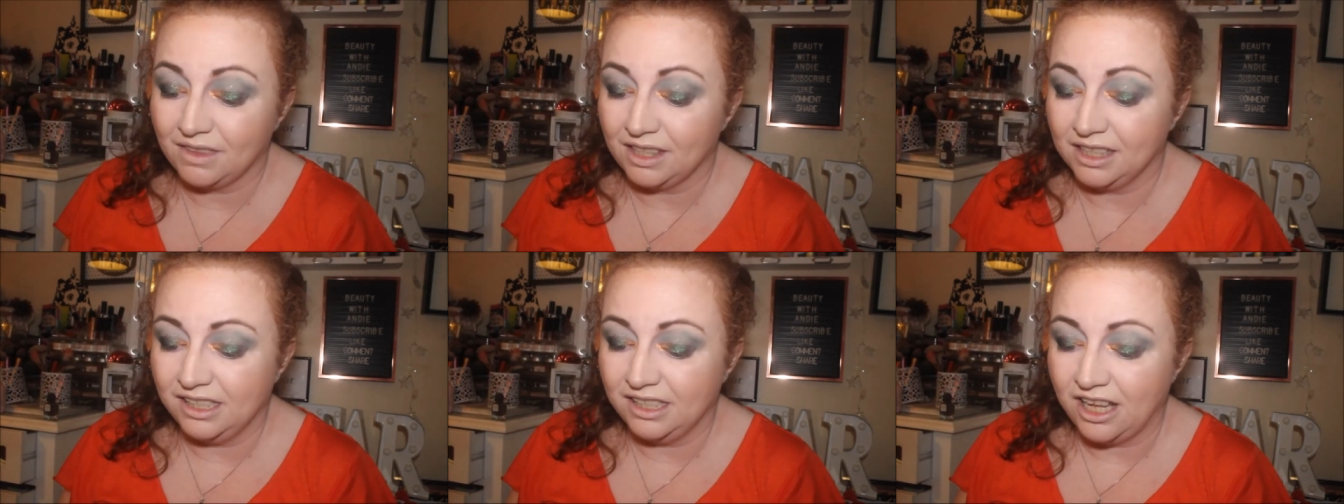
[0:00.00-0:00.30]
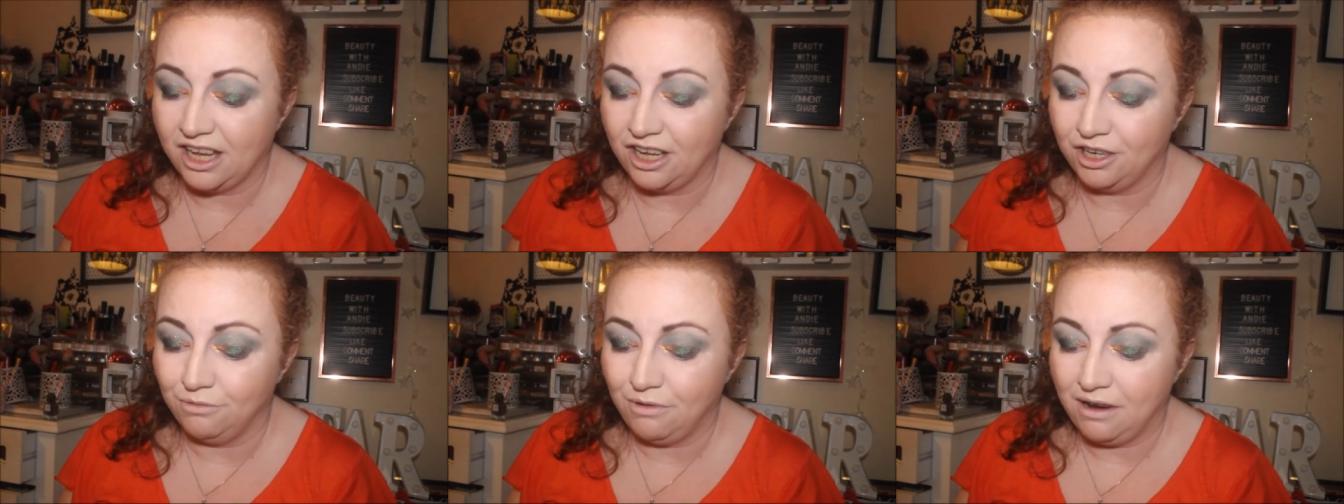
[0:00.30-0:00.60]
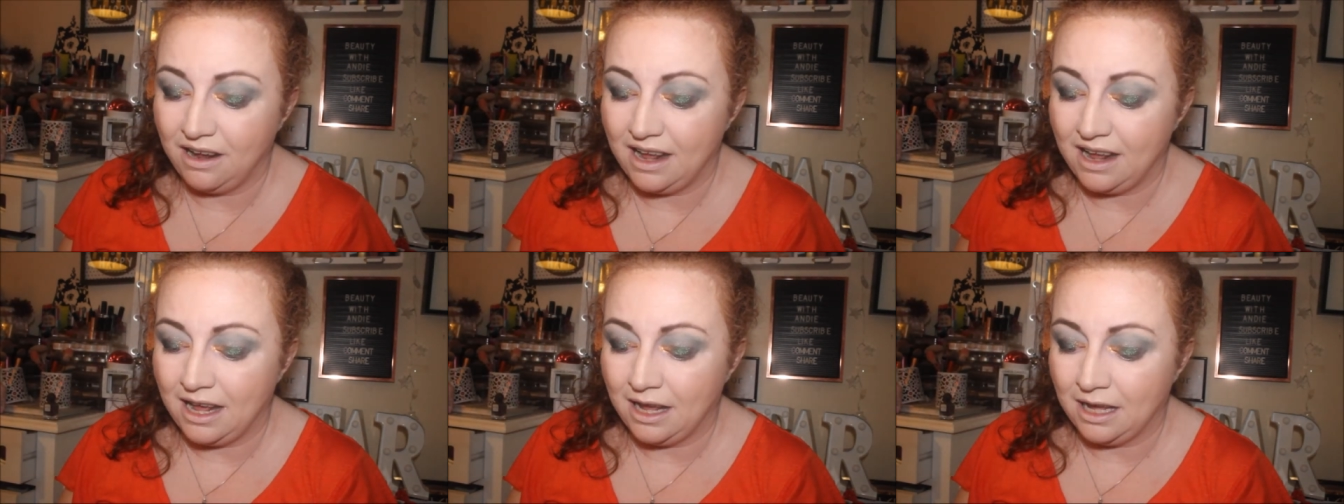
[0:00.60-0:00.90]
you
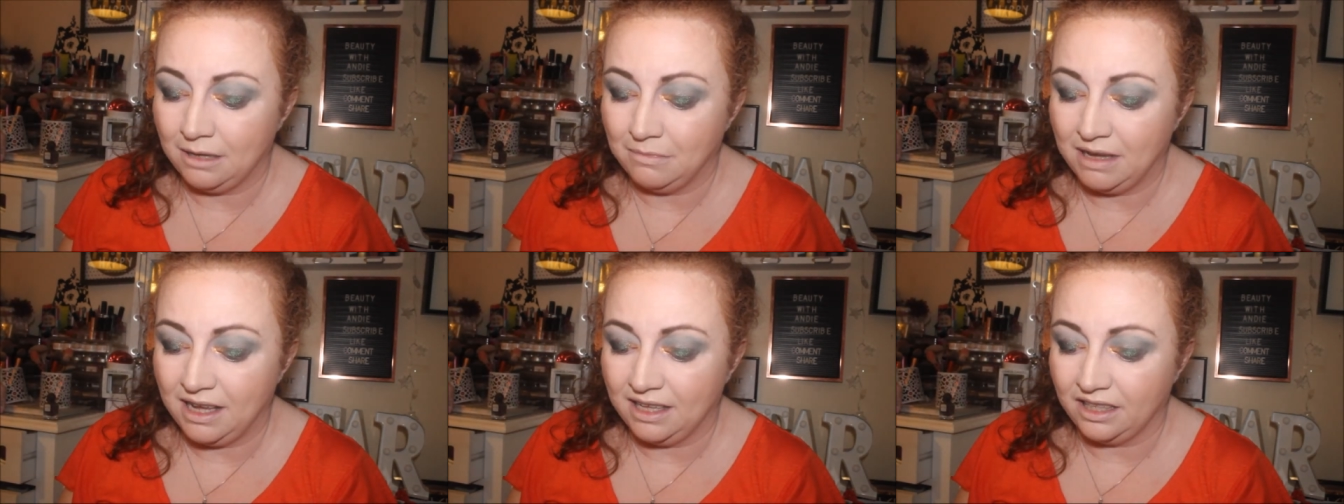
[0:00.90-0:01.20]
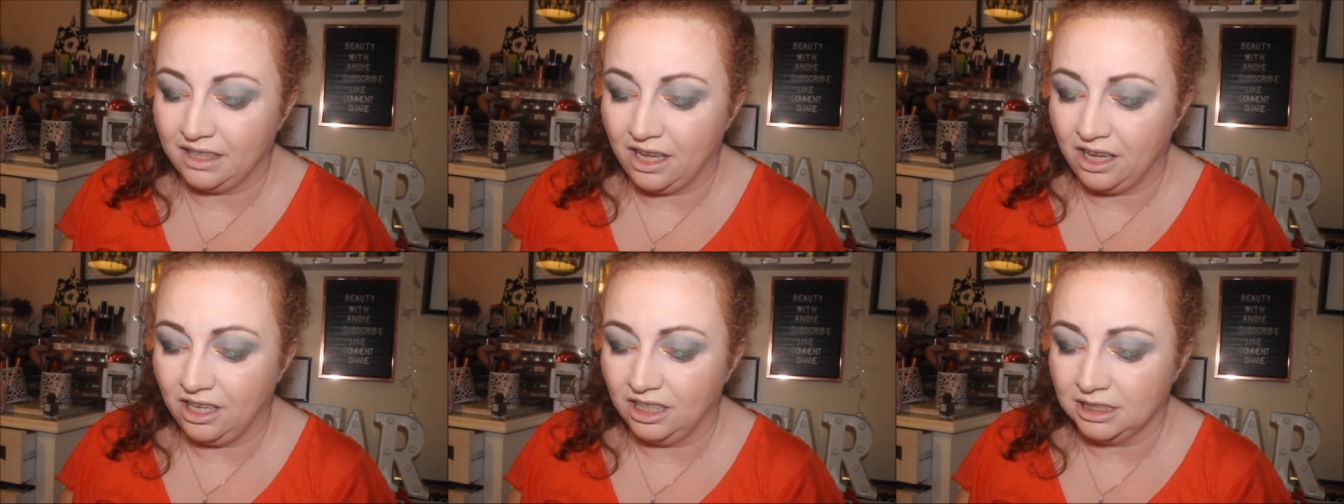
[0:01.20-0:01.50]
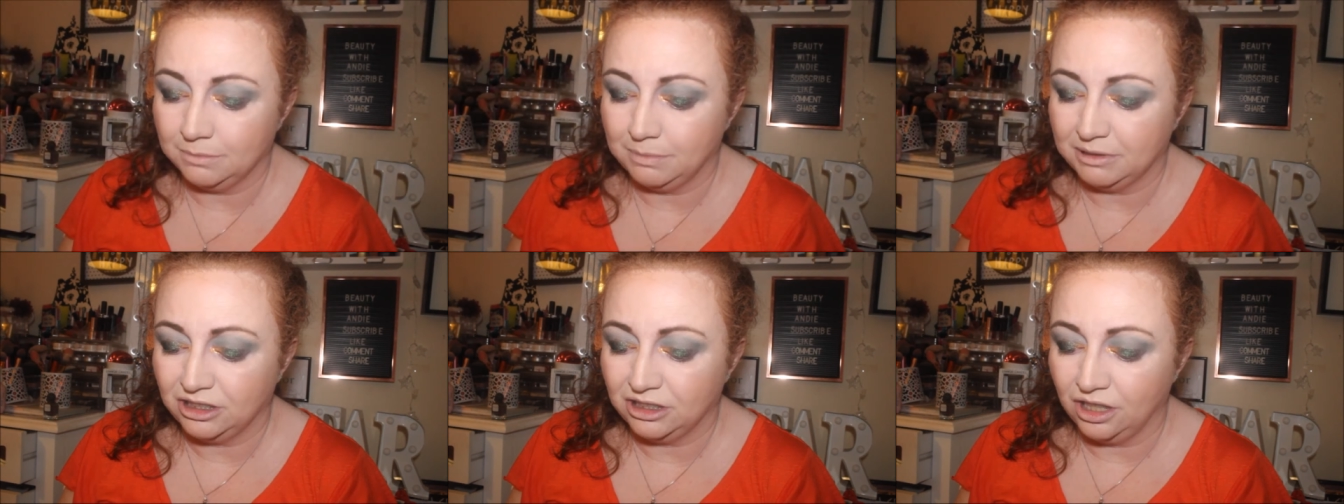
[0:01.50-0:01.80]
know, I'm at the
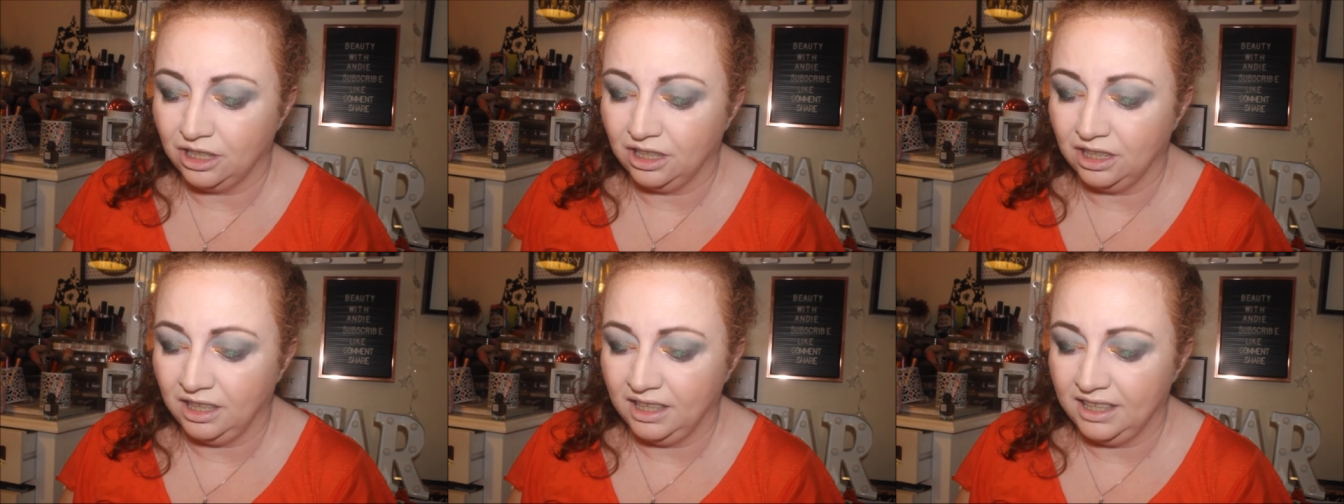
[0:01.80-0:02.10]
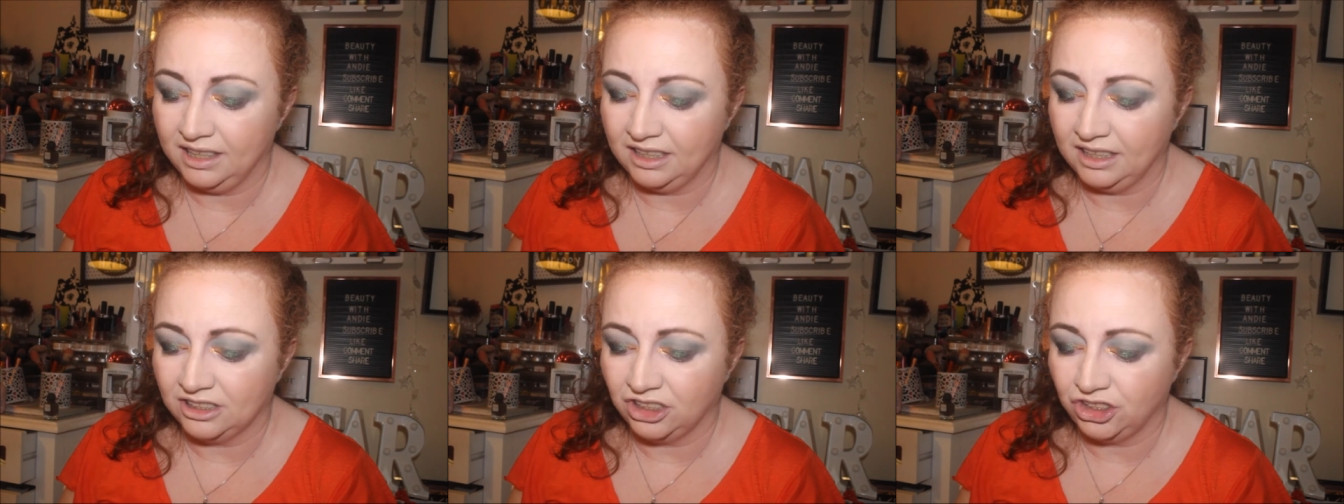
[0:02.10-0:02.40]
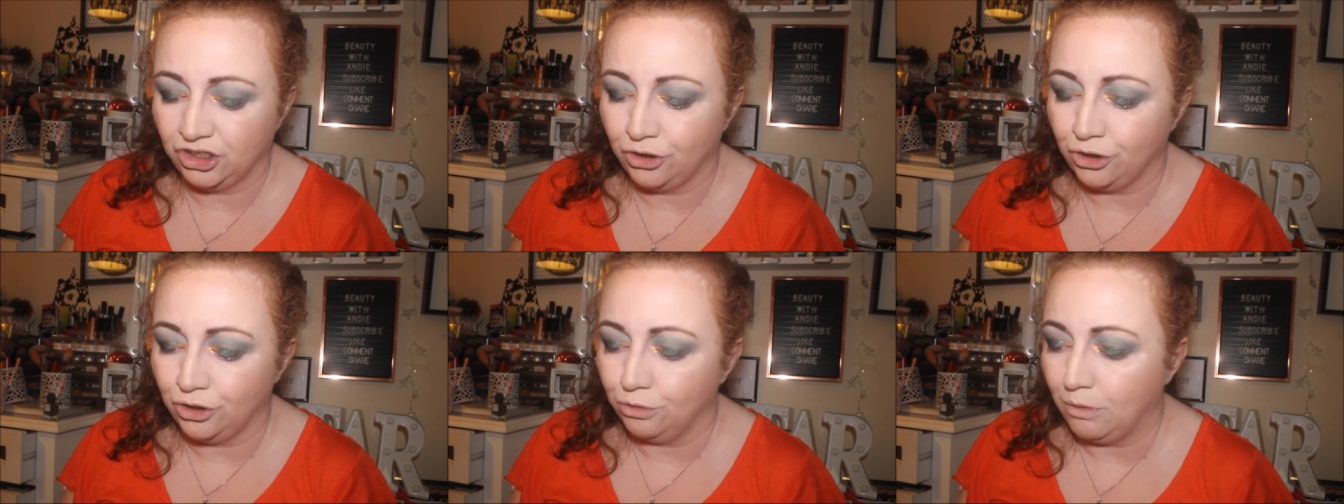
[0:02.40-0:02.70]
hospital in a
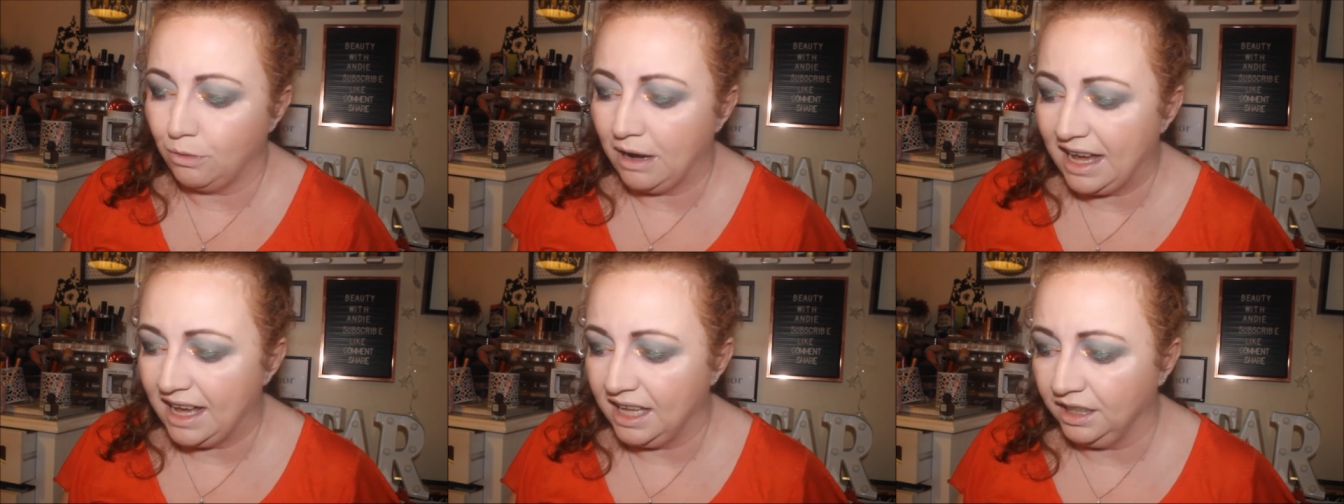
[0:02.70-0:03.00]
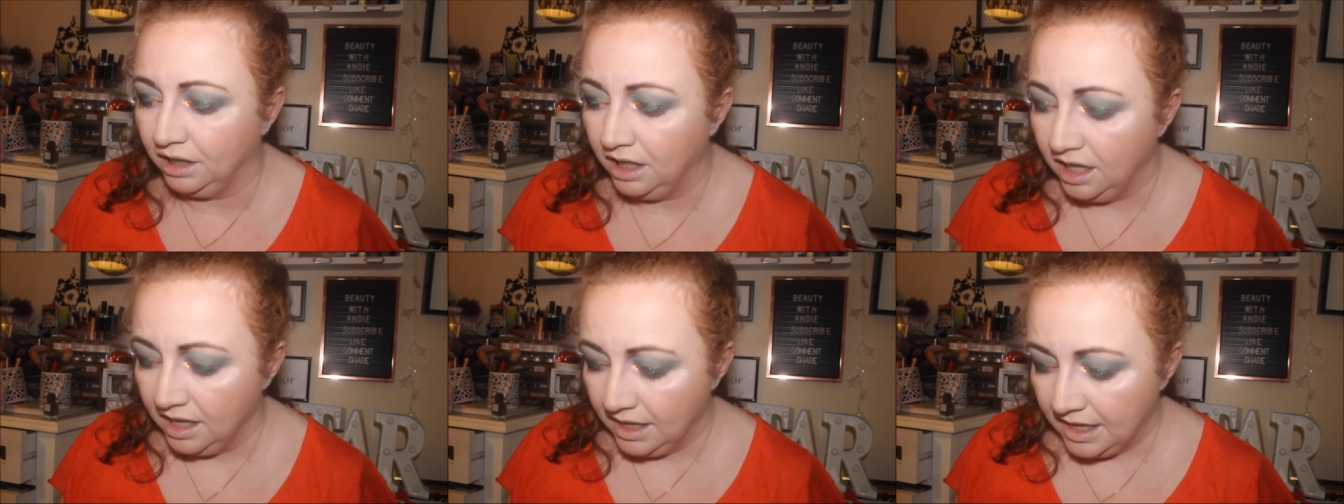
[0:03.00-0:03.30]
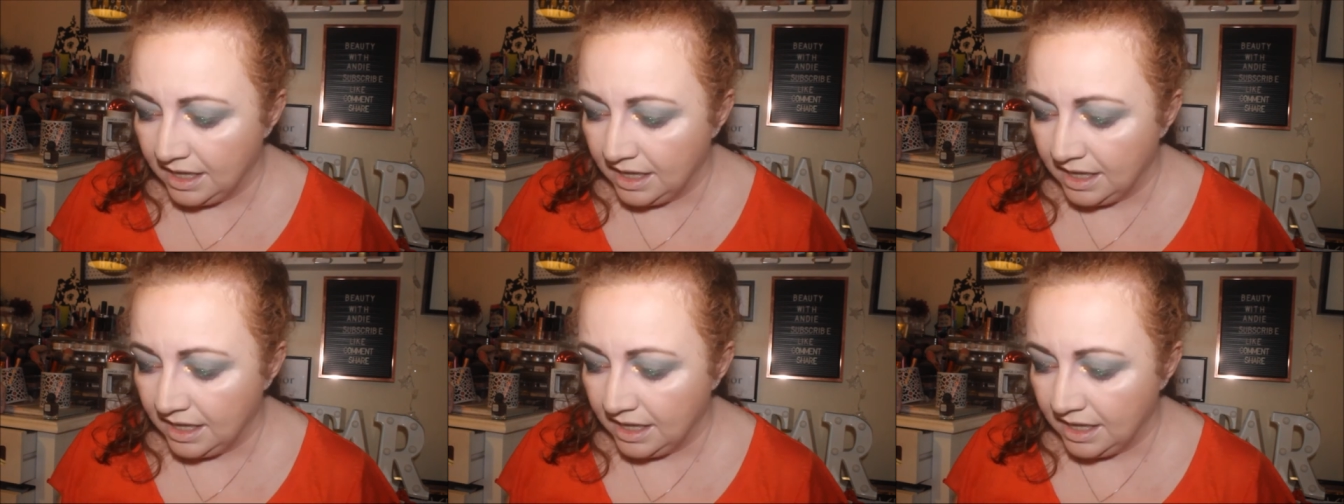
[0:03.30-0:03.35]
short while.